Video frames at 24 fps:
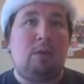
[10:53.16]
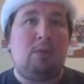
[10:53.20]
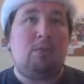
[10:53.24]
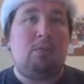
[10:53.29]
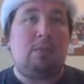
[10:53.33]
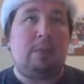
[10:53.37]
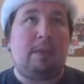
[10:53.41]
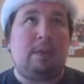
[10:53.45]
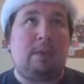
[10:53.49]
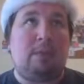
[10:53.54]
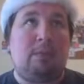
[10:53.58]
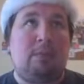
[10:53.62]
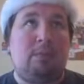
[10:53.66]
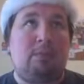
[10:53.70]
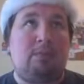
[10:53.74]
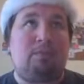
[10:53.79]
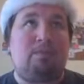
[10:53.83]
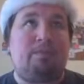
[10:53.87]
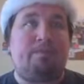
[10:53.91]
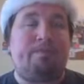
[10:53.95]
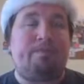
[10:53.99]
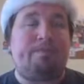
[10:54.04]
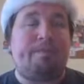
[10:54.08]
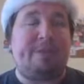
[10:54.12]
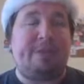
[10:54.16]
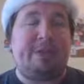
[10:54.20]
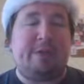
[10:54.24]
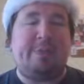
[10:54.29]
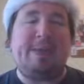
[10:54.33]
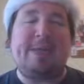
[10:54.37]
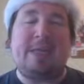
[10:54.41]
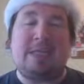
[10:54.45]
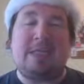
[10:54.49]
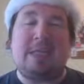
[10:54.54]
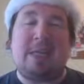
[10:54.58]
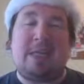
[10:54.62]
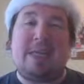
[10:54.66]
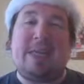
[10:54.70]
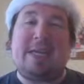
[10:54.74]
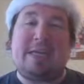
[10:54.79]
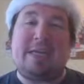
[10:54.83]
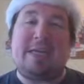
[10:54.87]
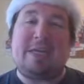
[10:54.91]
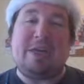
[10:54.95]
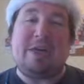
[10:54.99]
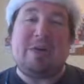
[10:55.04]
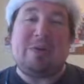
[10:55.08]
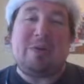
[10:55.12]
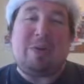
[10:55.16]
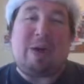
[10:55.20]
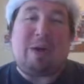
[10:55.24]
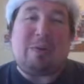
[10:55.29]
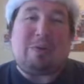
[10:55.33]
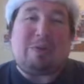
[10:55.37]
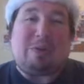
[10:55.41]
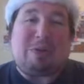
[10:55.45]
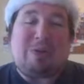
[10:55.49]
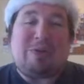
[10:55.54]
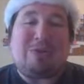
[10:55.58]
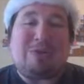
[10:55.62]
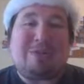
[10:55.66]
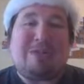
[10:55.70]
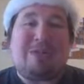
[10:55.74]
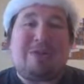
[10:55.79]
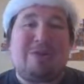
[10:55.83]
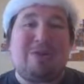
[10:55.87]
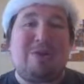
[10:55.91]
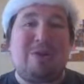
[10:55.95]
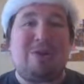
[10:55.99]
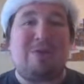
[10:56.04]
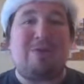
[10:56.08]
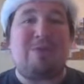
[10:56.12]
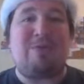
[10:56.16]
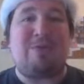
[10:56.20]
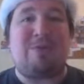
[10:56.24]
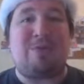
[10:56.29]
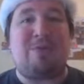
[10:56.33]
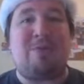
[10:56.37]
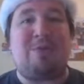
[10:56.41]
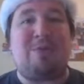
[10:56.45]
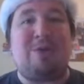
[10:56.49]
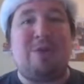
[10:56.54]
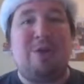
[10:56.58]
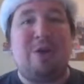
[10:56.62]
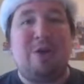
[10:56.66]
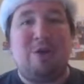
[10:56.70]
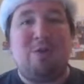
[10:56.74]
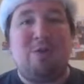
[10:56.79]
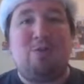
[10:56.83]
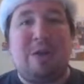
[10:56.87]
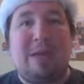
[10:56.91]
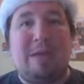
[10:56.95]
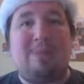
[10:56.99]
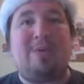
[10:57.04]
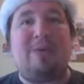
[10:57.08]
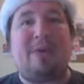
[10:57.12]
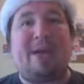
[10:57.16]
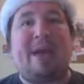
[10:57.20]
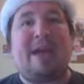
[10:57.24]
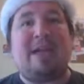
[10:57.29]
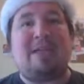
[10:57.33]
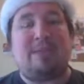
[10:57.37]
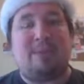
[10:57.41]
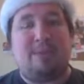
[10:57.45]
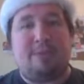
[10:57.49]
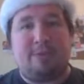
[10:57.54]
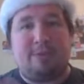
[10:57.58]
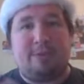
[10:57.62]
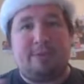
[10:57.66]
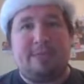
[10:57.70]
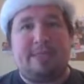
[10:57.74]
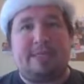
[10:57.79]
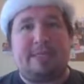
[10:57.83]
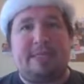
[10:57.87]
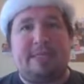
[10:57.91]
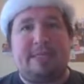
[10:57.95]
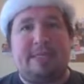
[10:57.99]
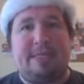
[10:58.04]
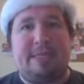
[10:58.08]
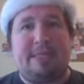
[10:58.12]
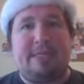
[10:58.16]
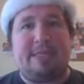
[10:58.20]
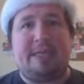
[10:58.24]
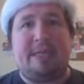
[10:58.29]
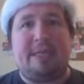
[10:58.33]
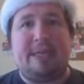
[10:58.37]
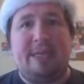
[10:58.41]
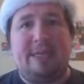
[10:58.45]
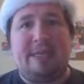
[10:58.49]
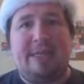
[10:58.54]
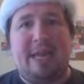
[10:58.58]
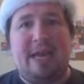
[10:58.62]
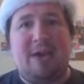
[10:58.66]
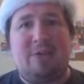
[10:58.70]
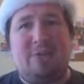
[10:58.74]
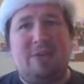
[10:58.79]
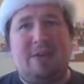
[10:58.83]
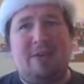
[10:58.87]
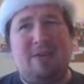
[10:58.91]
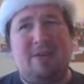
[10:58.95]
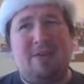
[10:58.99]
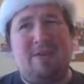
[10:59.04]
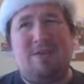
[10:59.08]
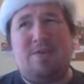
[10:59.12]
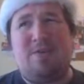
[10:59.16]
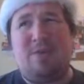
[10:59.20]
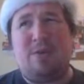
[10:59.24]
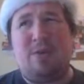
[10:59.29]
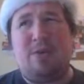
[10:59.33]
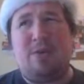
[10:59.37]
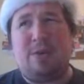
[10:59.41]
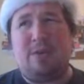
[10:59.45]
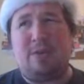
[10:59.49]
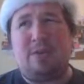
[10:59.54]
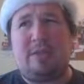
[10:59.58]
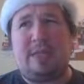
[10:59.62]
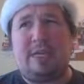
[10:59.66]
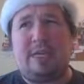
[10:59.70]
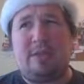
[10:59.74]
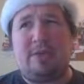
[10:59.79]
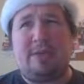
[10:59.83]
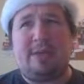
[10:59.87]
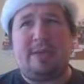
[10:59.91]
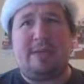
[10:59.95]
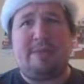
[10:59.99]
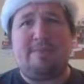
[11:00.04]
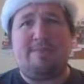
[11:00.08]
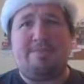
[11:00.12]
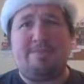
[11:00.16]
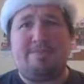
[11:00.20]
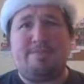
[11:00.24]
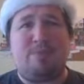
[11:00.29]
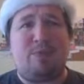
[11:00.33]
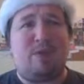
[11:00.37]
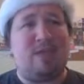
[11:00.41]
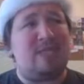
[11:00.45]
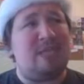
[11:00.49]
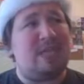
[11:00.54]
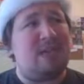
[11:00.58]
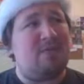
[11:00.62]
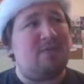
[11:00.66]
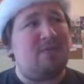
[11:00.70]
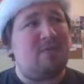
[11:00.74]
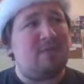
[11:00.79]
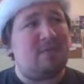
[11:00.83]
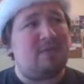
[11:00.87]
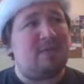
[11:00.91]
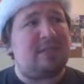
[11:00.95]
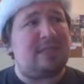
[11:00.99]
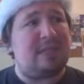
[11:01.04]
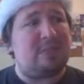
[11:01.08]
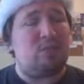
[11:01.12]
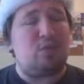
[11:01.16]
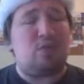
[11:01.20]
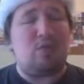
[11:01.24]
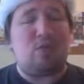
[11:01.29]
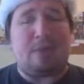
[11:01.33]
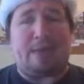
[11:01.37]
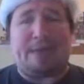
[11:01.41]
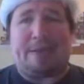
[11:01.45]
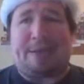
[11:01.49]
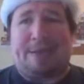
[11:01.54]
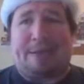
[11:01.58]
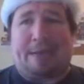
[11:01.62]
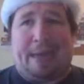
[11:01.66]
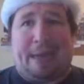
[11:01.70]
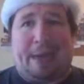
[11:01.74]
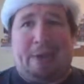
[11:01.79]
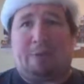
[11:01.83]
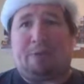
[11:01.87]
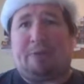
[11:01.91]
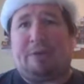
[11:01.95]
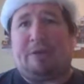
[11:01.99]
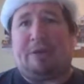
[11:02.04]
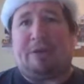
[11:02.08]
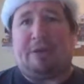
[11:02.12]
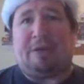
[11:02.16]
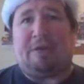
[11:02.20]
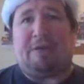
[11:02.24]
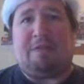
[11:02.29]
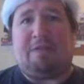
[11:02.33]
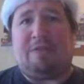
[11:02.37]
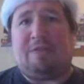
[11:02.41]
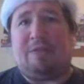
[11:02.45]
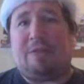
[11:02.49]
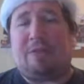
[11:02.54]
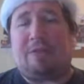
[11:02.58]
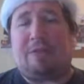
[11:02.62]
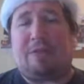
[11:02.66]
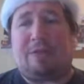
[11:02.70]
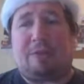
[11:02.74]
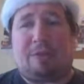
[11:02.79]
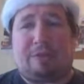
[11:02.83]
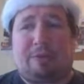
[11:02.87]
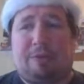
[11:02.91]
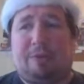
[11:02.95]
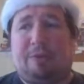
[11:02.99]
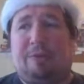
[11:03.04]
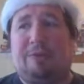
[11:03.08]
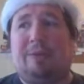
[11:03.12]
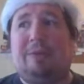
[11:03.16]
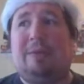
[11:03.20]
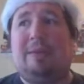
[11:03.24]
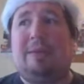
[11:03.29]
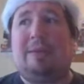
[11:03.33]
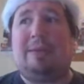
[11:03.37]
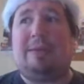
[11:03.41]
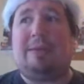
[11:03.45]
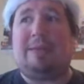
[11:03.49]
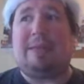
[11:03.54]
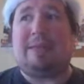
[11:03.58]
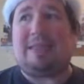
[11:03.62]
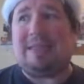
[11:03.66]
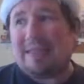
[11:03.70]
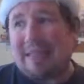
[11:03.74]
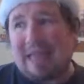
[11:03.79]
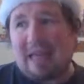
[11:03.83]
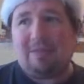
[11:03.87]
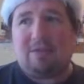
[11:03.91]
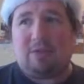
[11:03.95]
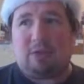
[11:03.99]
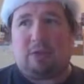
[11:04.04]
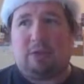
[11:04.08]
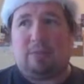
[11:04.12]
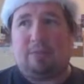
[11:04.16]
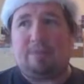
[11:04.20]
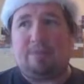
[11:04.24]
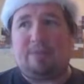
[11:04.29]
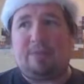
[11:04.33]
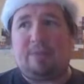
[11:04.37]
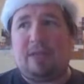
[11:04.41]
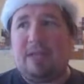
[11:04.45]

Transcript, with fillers: Well, you know, make it sound like, you know, how close they are for Waymo to actually producing these things. Now we are a few years later, and we never seem to get out of the 3rd level.